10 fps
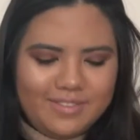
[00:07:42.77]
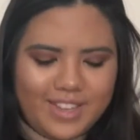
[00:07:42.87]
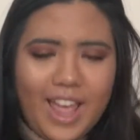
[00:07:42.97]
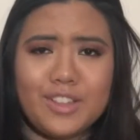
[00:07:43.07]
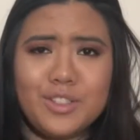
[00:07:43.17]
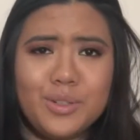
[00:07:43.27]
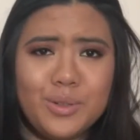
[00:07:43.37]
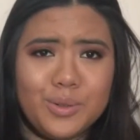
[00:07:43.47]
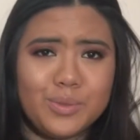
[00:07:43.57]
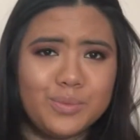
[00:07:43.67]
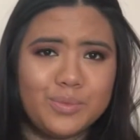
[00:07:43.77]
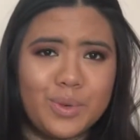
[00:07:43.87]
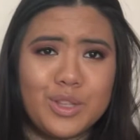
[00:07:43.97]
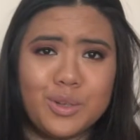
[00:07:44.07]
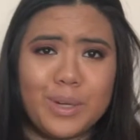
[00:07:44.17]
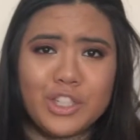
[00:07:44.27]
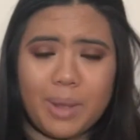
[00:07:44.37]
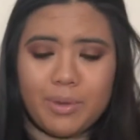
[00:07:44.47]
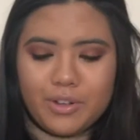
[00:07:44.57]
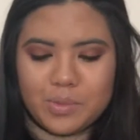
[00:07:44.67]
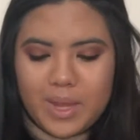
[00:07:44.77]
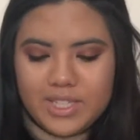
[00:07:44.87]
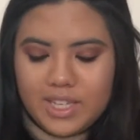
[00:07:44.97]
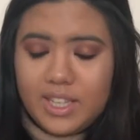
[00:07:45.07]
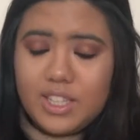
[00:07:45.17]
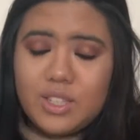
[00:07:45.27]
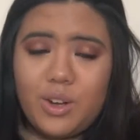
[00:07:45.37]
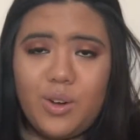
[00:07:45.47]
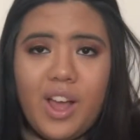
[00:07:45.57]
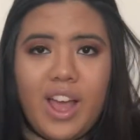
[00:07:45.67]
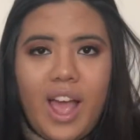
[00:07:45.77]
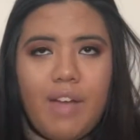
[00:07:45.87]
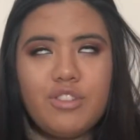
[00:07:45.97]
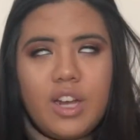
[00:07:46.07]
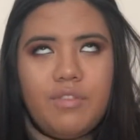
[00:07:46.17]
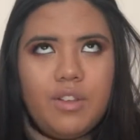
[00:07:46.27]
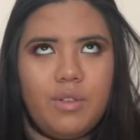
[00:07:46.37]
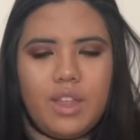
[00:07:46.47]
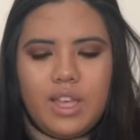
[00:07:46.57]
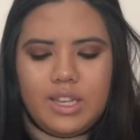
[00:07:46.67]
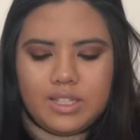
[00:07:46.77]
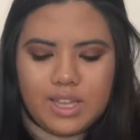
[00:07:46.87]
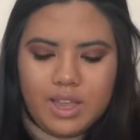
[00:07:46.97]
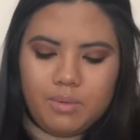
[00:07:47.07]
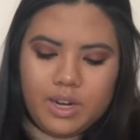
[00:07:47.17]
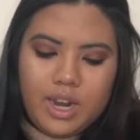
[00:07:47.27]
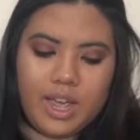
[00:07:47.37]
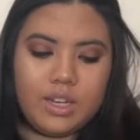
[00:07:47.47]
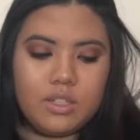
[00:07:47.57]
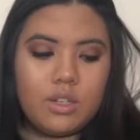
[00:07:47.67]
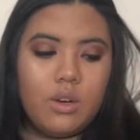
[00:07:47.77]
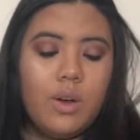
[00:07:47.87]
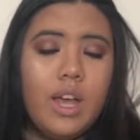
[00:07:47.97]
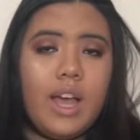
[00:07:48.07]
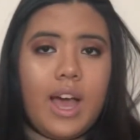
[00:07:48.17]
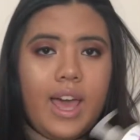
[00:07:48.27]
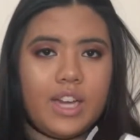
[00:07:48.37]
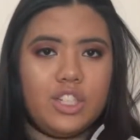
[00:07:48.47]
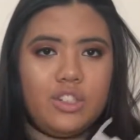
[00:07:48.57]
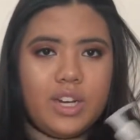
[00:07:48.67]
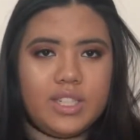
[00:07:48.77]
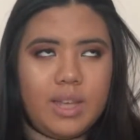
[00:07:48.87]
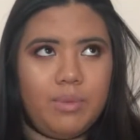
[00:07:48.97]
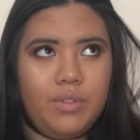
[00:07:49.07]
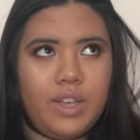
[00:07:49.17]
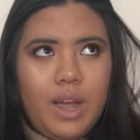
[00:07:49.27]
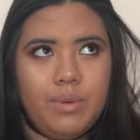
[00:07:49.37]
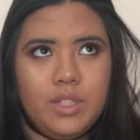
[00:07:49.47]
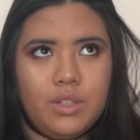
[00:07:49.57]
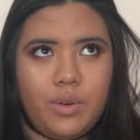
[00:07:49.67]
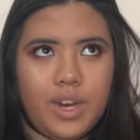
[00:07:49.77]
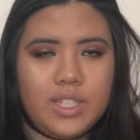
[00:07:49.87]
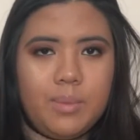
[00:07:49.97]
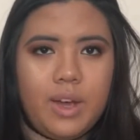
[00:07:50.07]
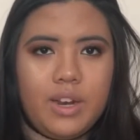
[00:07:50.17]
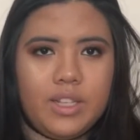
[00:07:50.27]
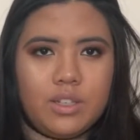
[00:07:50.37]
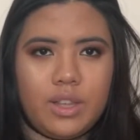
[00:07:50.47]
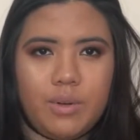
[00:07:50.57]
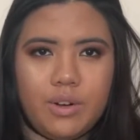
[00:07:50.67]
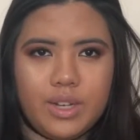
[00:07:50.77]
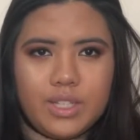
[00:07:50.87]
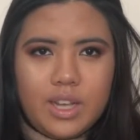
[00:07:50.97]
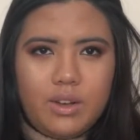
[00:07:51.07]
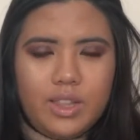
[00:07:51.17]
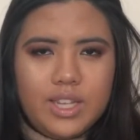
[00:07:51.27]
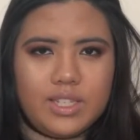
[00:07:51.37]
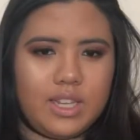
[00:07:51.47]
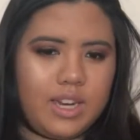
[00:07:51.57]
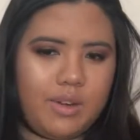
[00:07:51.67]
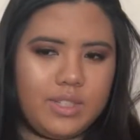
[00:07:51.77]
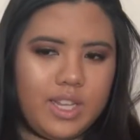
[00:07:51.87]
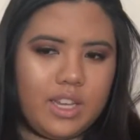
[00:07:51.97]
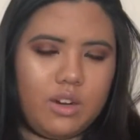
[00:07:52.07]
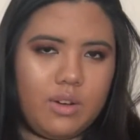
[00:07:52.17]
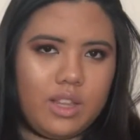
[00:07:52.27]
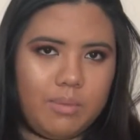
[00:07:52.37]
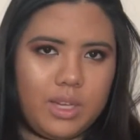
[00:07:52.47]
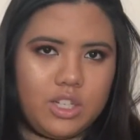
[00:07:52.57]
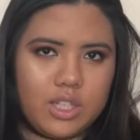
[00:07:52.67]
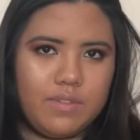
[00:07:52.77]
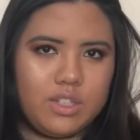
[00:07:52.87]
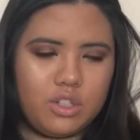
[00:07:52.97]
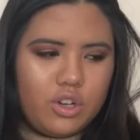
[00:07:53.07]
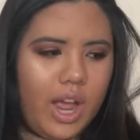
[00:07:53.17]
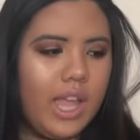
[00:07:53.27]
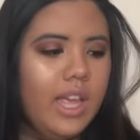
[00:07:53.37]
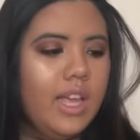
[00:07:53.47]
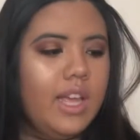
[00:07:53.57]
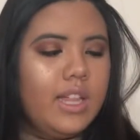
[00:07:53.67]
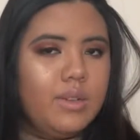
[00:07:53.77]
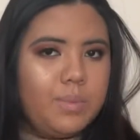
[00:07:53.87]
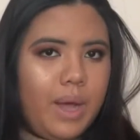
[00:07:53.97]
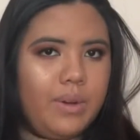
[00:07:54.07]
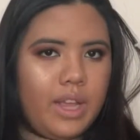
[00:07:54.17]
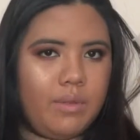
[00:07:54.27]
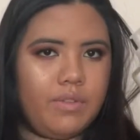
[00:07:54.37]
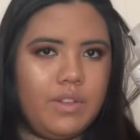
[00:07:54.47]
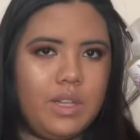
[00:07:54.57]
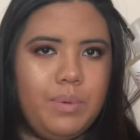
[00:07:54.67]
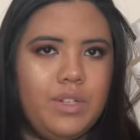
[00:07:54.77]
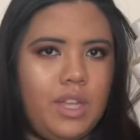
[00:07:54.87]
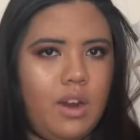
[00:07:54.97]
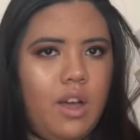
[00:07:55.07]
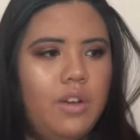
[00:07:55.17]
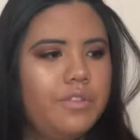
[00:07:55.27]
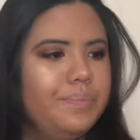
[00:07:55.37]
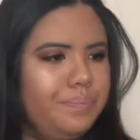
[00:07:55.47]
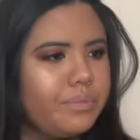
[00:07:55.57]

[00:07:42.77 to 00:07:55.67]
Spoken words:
yeah, with too much chemicals basically. So I've tried a few things and whatnot, and so I actually tried a sample of it. I wasn't too crazy about it until they were doing a sale of this, and I was like, you know what, let me just give this a try. It was buy one get one 50% off.